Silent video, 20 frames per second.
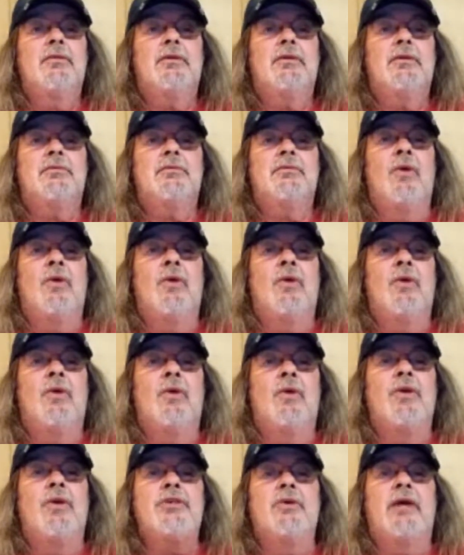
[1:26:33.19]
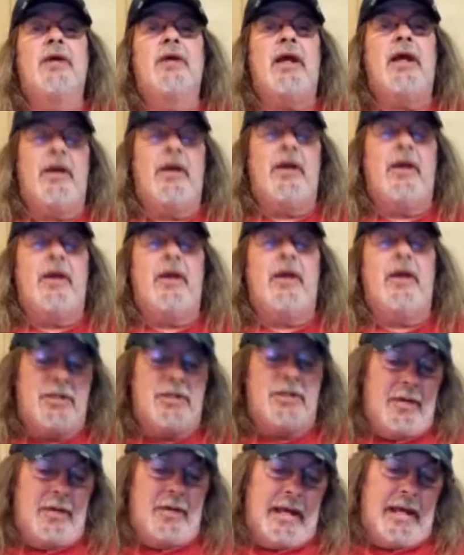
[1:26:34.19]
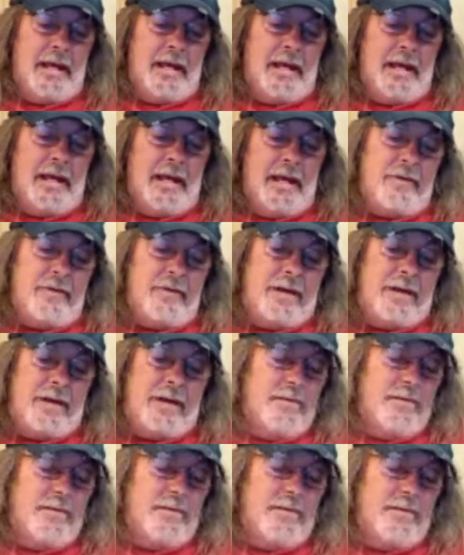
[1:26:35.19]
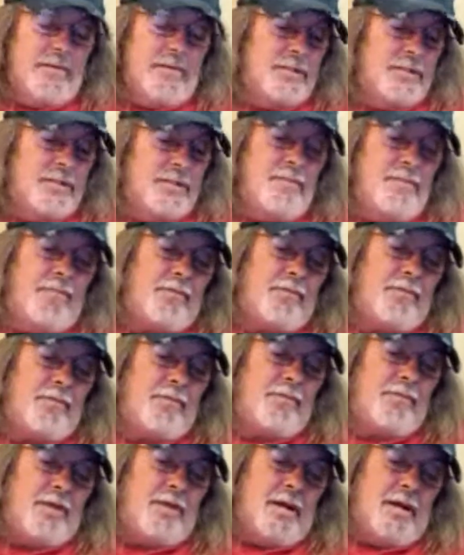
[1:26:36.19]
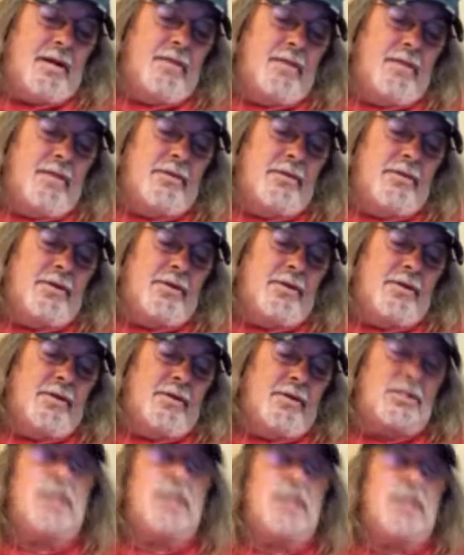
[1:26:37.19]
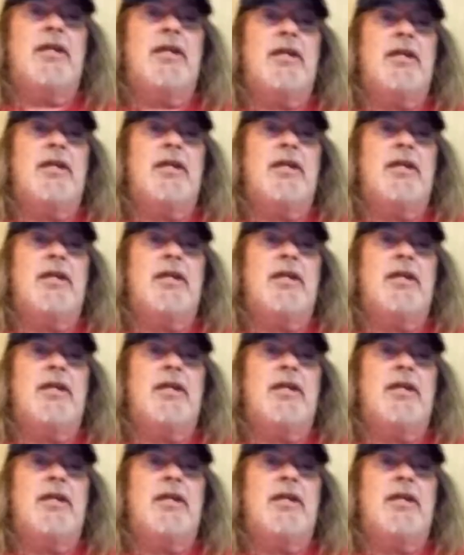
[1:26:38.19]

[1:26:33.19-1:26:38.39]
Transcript: knowing you're going to air your dirty laundry all over the darn TV.